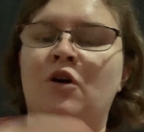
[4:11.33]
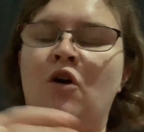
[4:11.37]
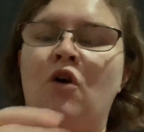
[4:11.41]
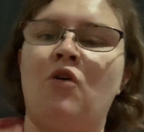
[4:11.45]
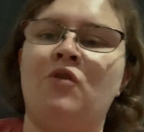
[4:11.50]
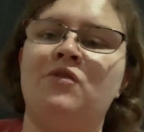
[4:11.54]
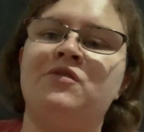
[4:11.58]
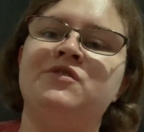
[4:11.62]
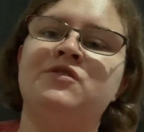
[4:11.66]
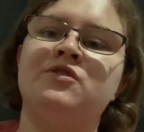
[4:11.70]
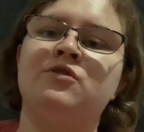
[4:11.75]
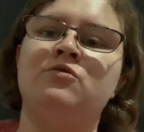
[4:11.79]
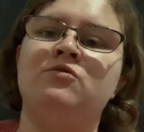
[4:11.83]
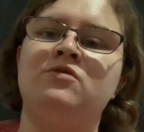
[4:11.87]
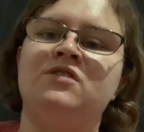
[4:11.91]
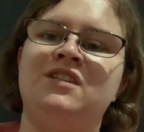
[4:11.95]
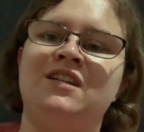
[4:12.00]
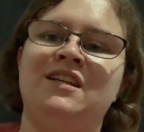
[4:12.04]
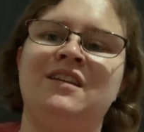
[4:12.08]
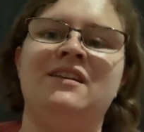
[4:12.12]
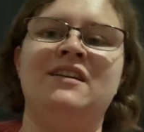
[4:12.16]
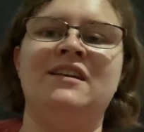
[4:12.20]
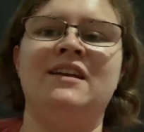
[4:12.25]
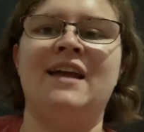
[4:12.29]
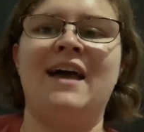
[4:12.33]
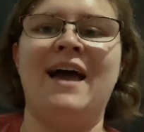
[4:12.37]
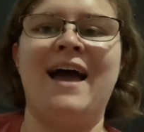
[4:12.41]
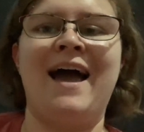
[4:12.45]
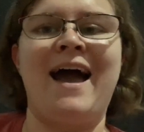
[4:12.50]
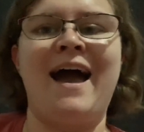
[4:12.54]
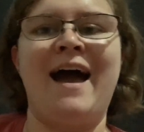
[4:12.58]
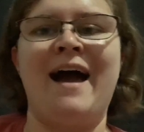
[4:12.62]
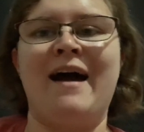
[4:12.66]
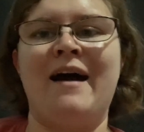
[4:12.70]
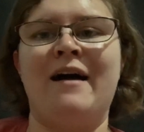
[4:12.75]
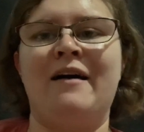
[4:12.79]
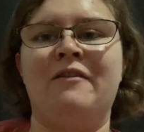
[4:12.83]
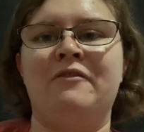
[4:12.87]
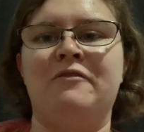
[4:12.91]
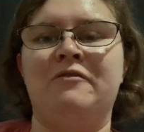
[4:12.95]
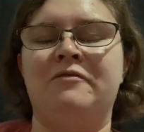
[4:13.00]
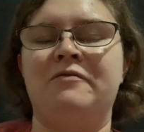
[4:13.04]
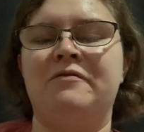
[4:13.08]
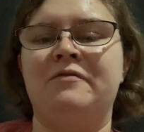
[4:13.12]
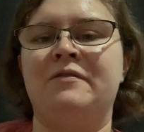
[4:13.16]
also didn't have